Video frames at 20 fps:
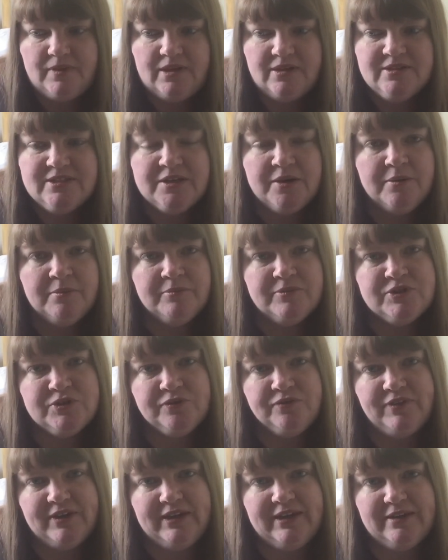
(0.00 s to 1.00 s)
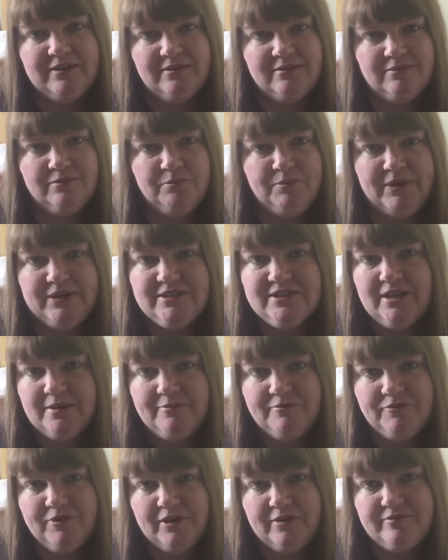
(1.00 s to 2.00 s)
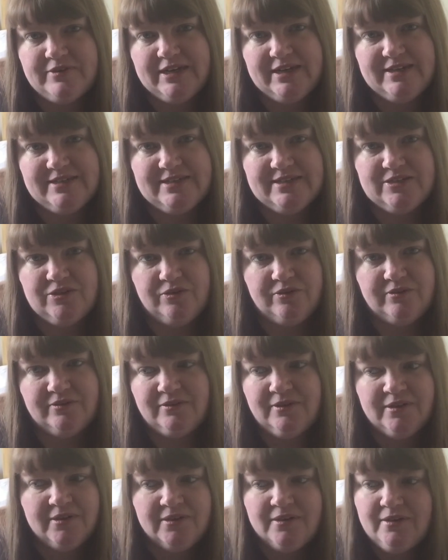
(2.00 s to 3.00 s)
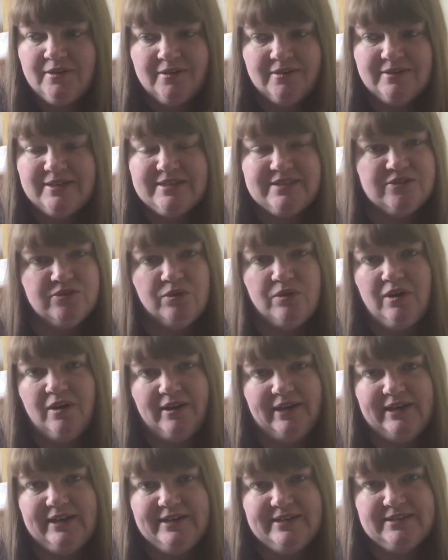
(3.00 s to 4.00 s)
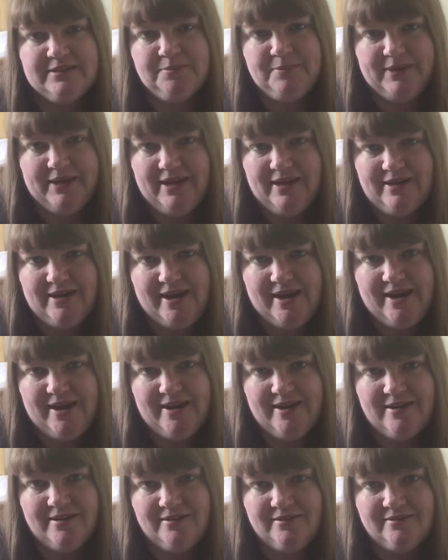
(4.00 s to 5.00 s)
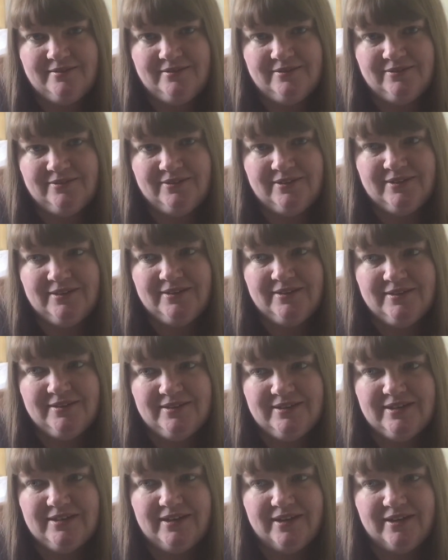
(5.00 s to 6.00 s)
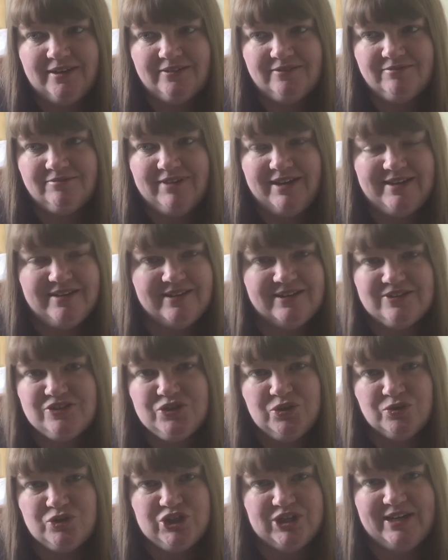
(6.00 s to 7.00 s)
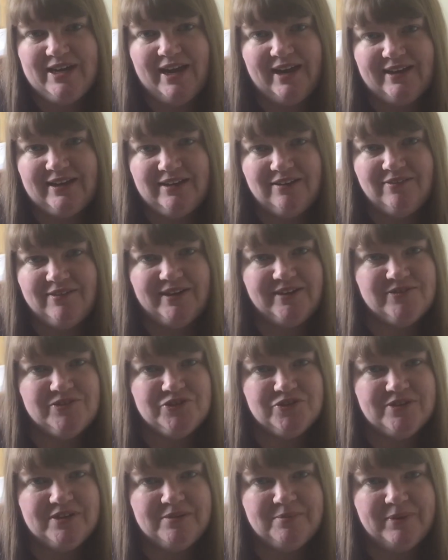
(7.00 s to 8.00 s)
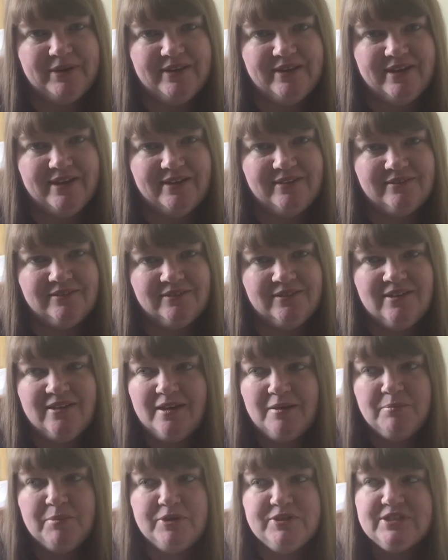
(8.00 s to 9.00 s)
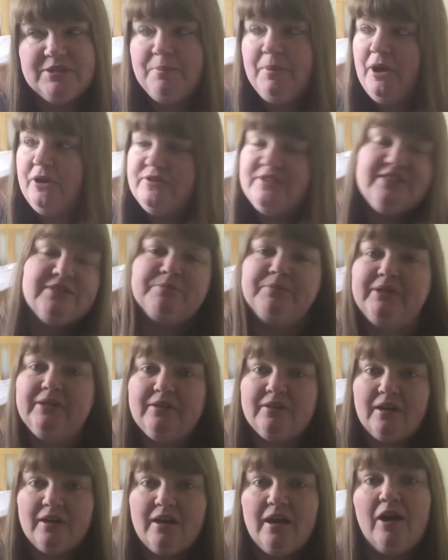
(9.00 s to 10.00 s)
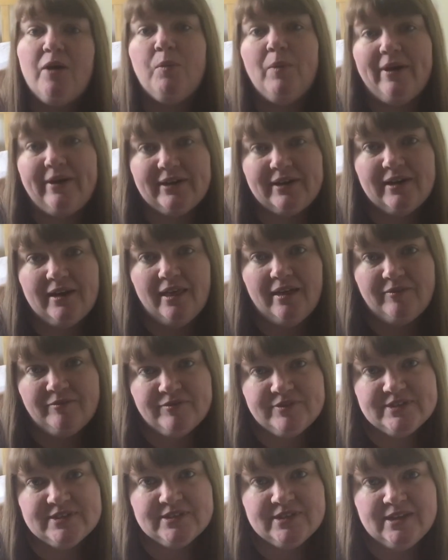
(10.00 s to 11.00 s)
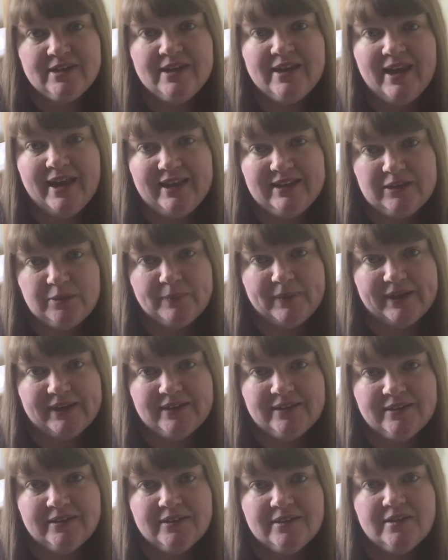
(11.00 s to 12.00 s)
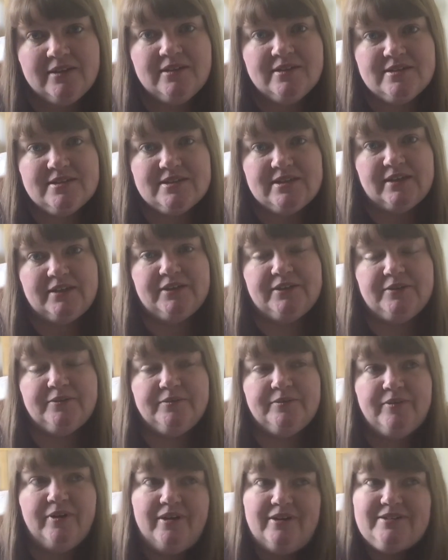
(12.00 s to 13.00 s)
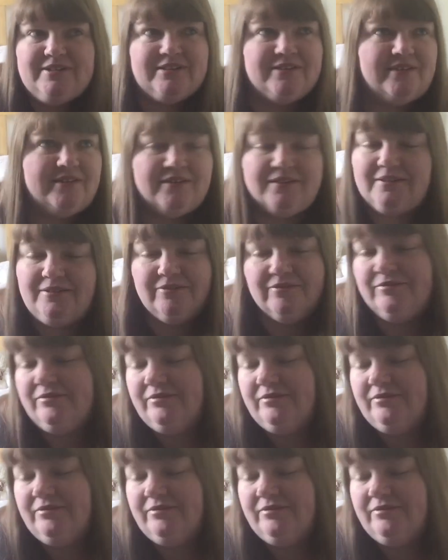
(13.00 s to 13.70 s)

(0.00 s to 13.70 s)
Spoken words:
So I'm sort of thinking by the time 5 days is gone, there's not likely to be any, you know, anything dodgy hanging around on it by then. And most of the postmen are wearing gloves anyway. So I don't know.